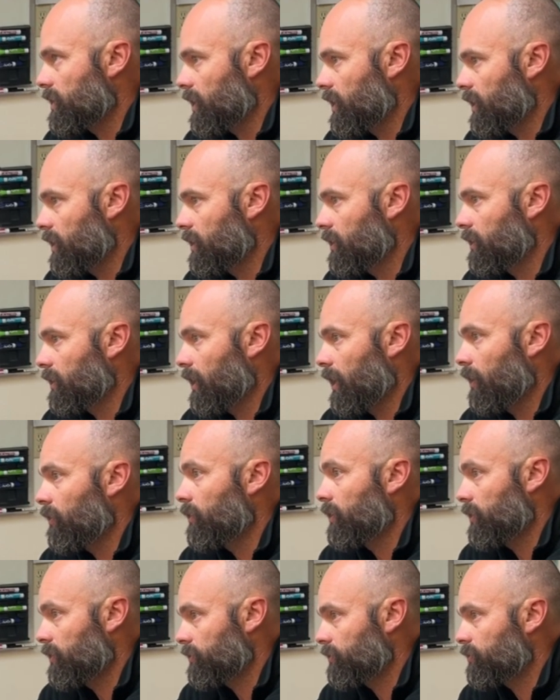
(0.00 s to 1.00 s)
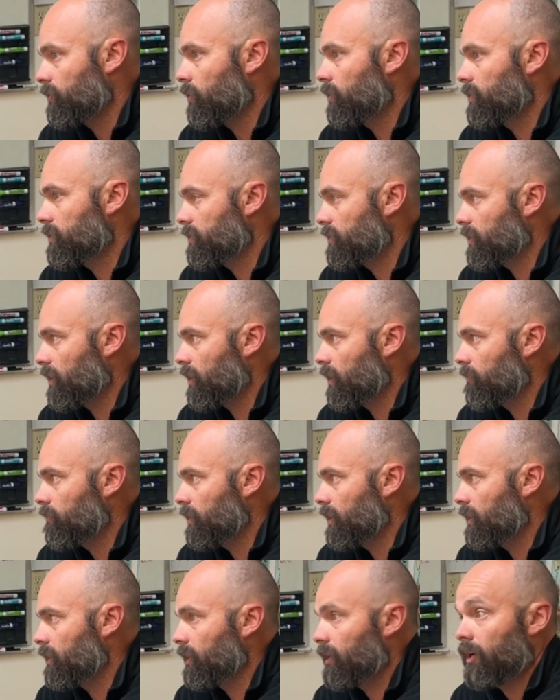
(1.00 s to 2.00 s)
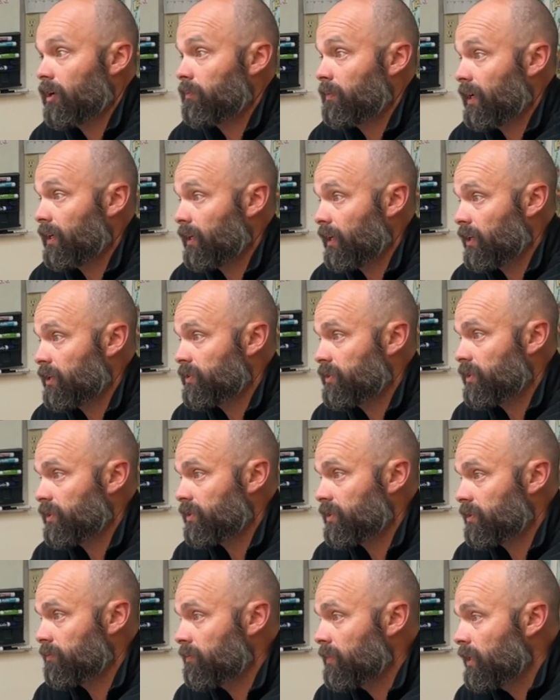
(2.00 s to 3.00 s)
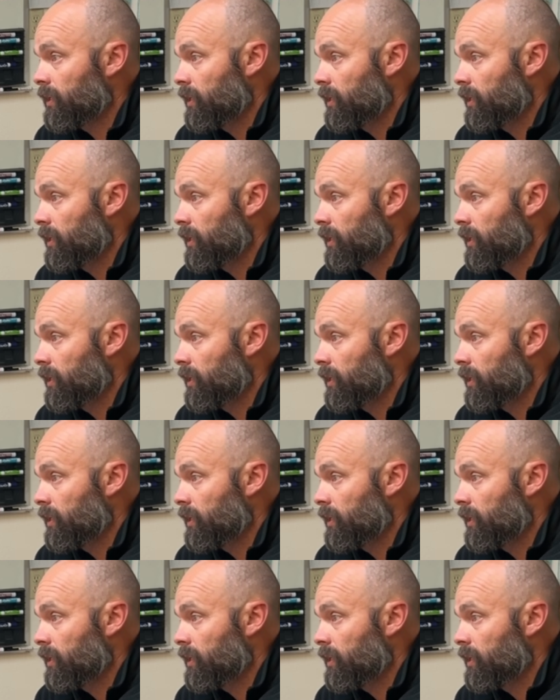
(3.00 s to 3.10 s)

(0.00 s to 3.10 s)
and air resource, being an unmanned air system.